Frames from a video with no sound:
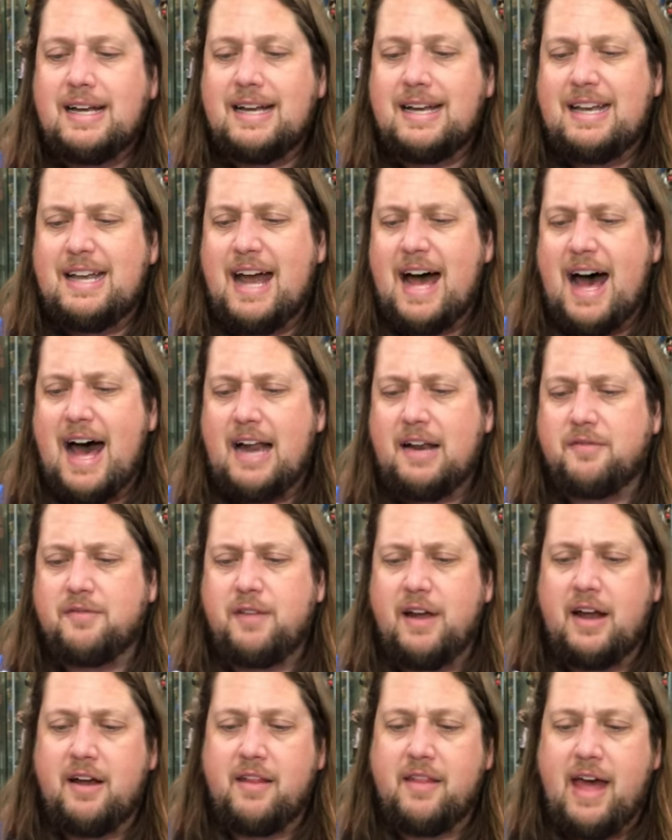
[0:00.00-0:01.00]
Not a
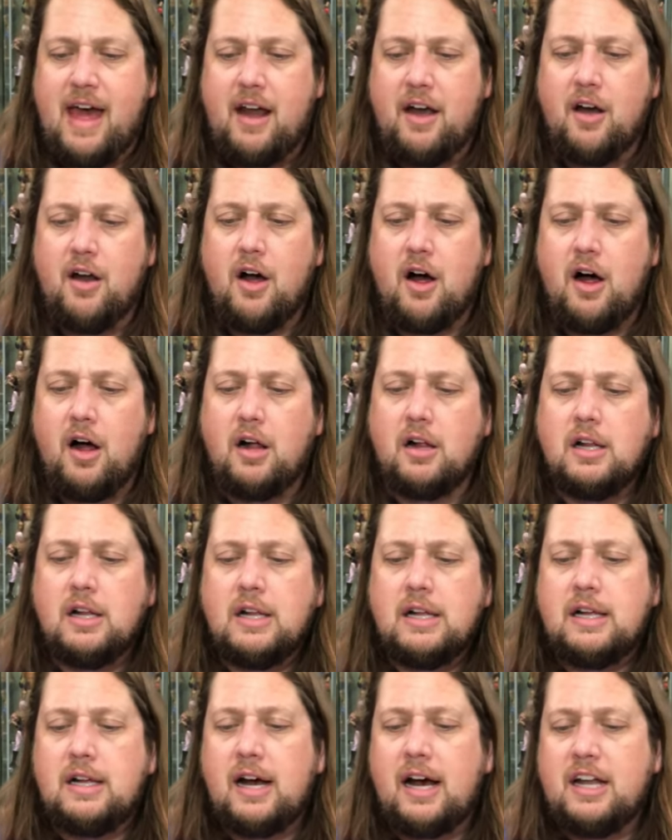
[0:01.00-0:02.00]
fan of that at all.
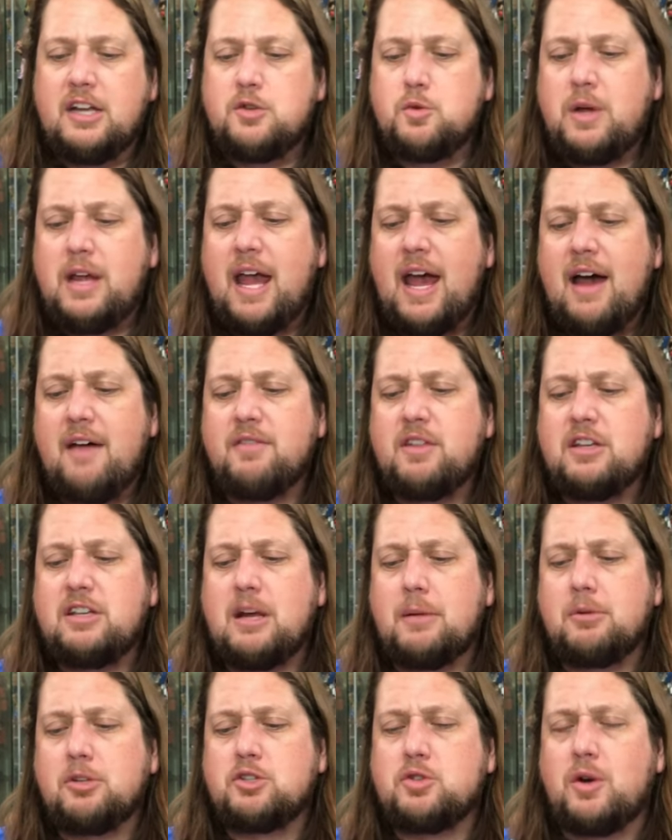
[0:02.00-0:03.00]
Do we have the
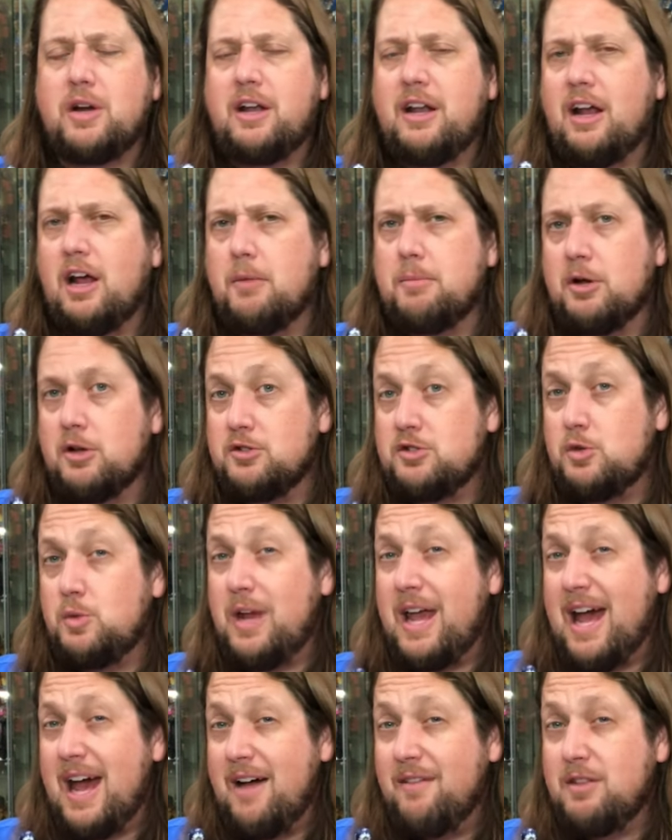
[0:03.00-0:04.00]
double-jointed elbows? Do
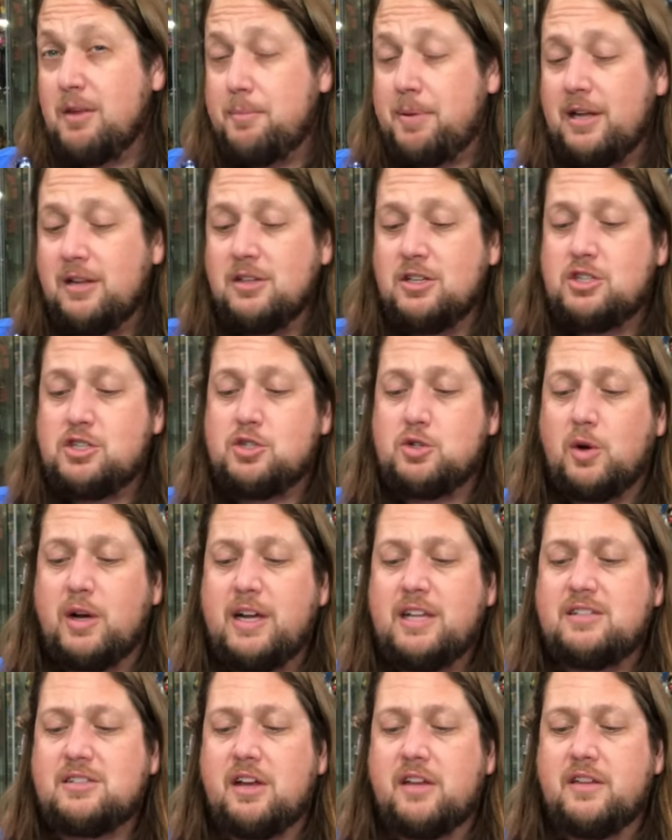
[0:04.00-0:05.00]
we have the pinless
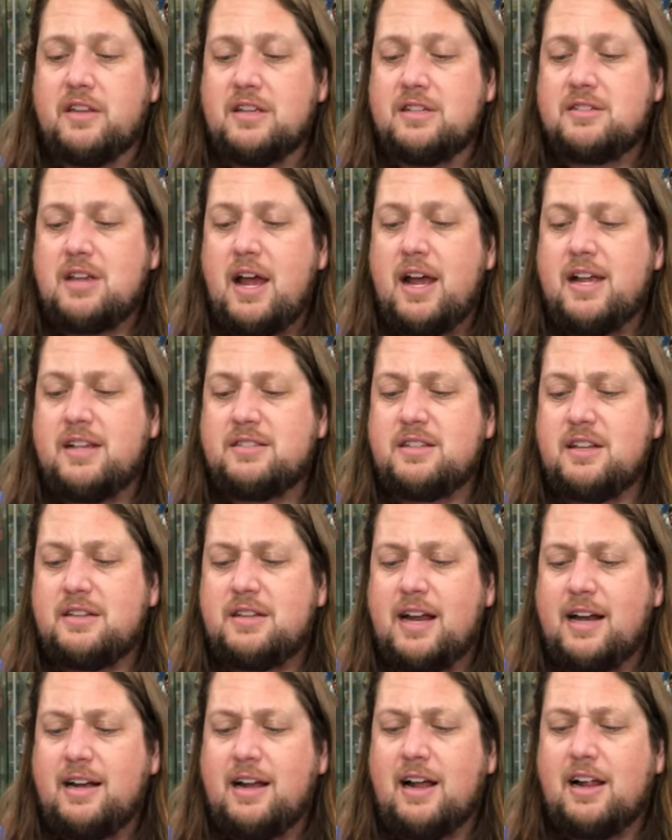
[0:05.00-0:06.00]
joints on this? Has the
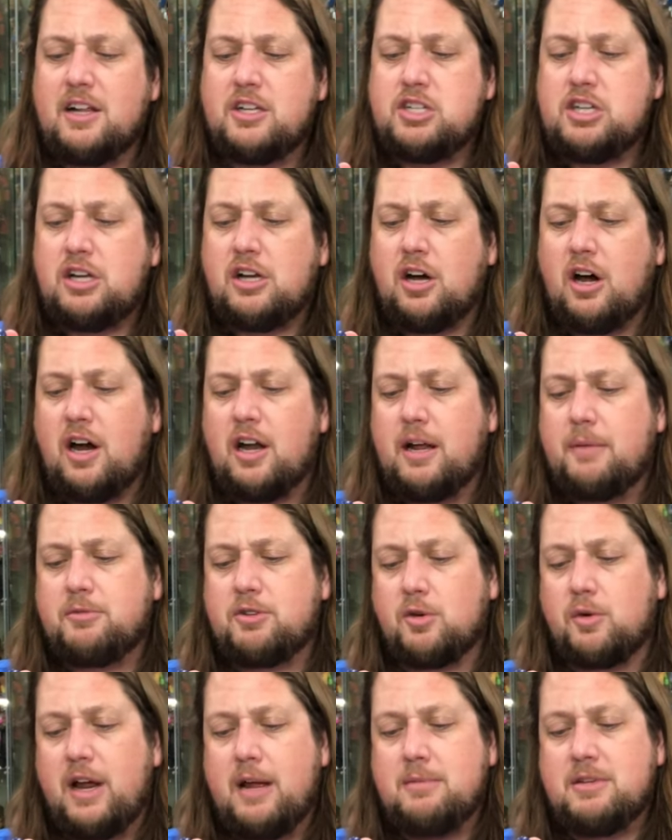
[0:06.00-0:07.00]
technology caught up
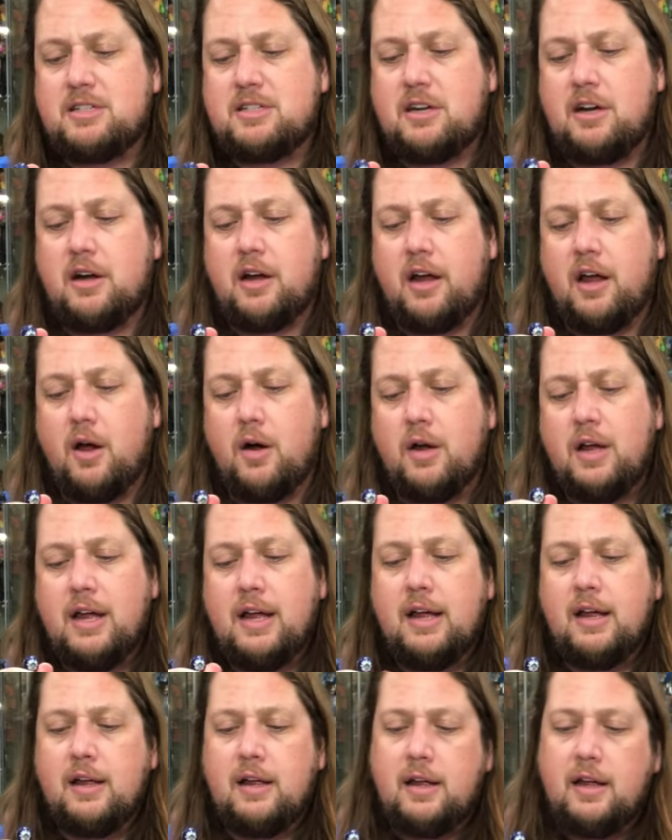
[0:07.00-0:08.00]
to Rey Mysterio?
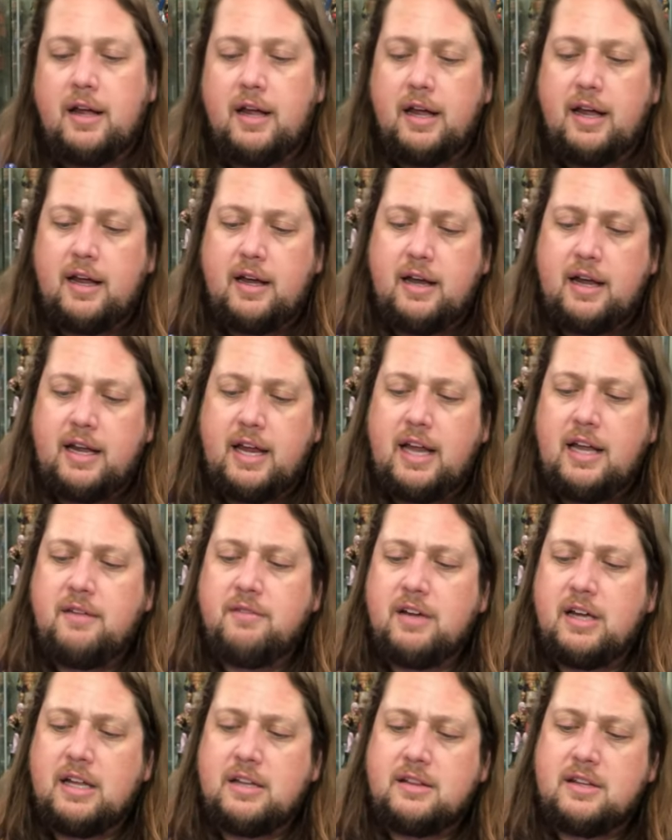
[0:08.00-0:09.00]
And I can't
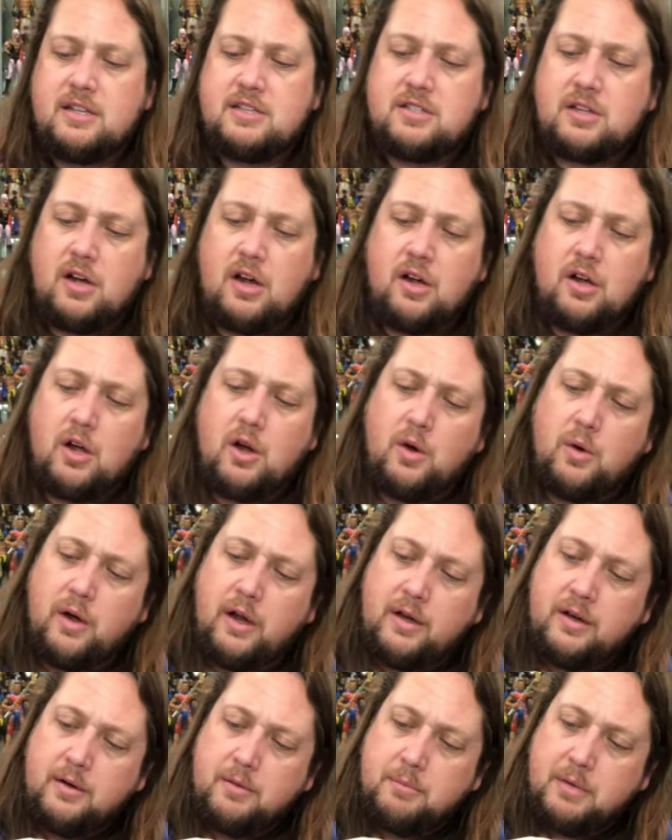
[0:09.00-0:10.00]
even get this
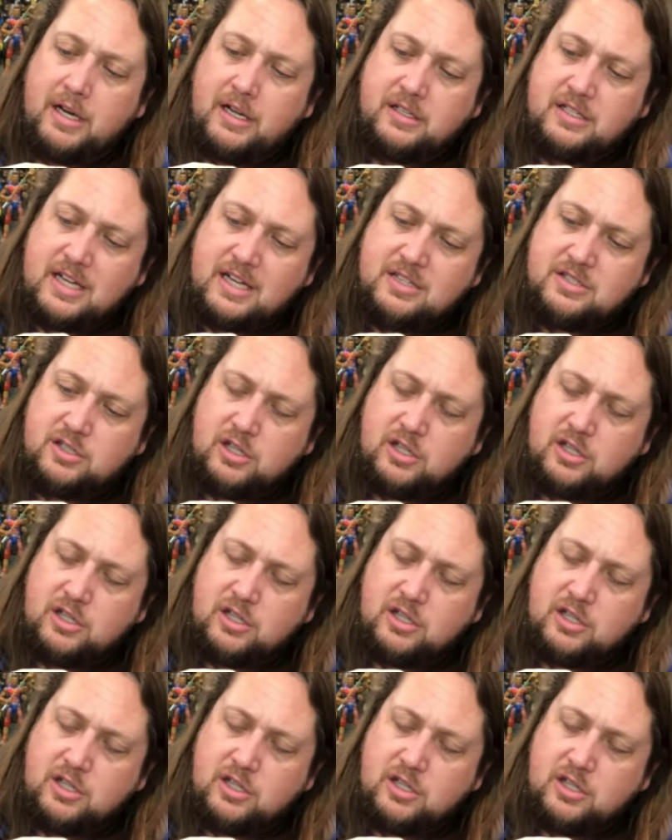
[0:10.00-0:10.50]
going, but it does